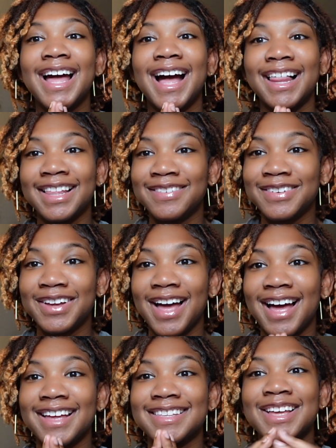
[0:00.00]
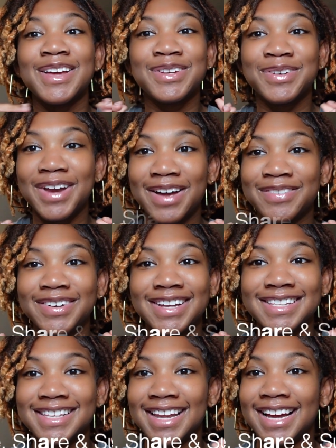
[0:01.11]
I love you guys. Do not forget
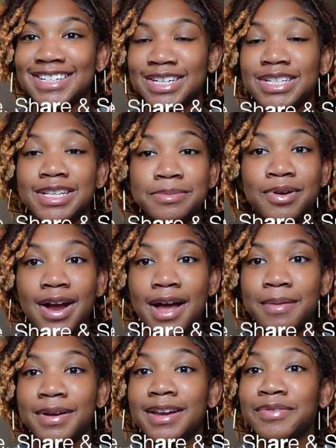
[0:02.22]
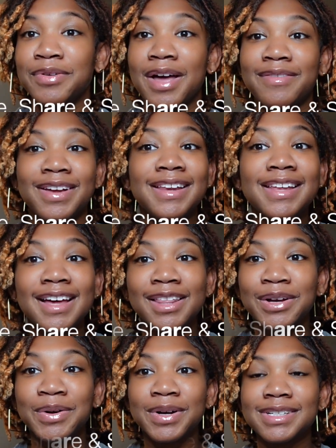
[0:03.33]
to like, share, subscribe. And if you have any other
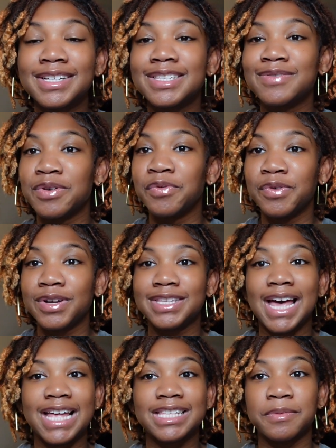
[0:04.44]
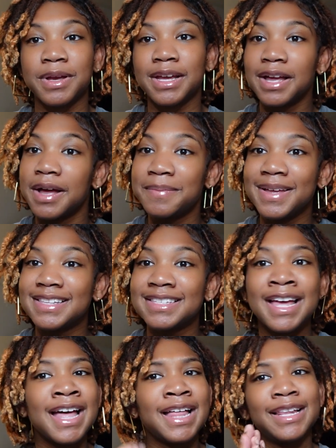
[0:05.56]
questions, feel free to ask me in the comments.
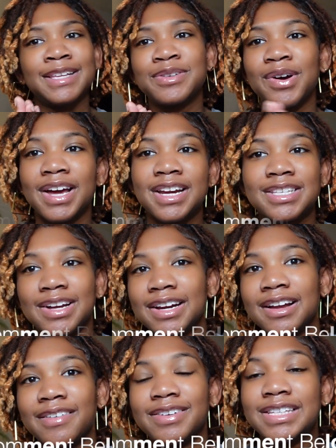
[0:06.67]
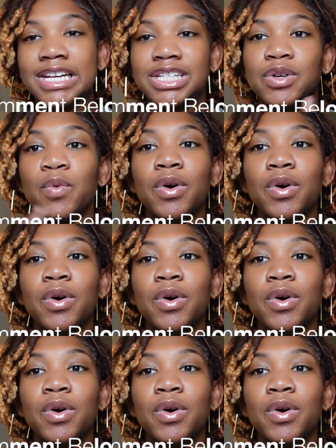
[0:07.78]
Let's go ahead and start a conversation.